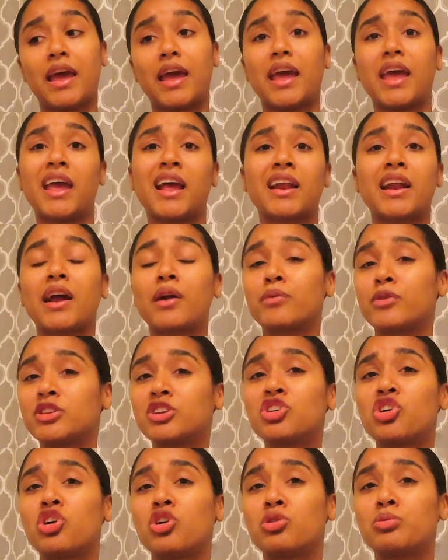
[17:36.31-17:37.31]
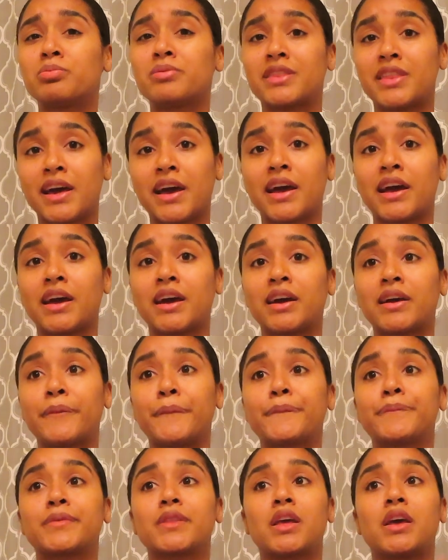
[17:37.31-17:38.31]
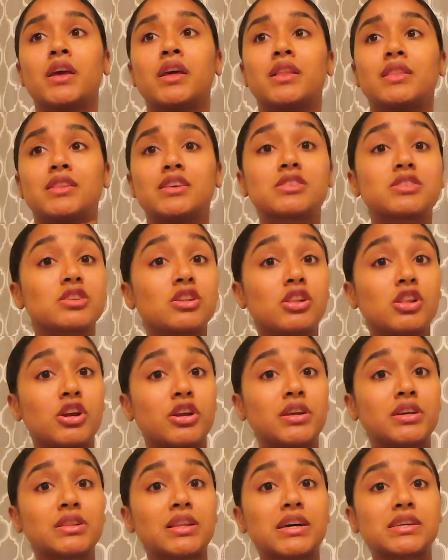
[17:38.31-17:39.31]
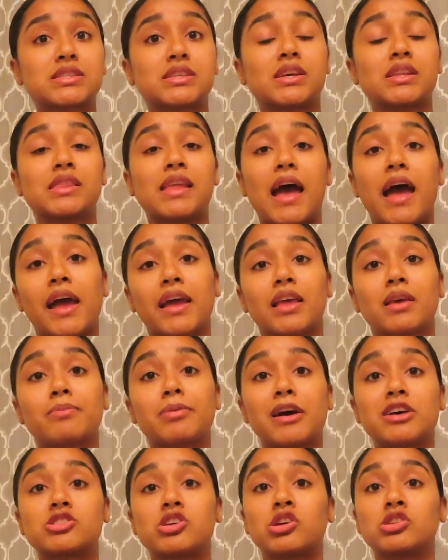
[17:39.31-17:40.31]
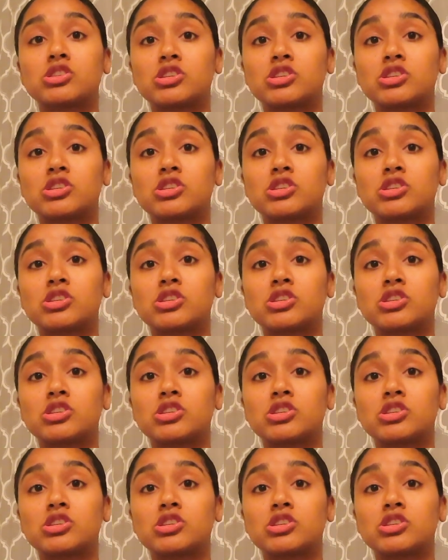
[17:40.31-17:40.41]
And I really hope that this is a learning lesson that I can pass on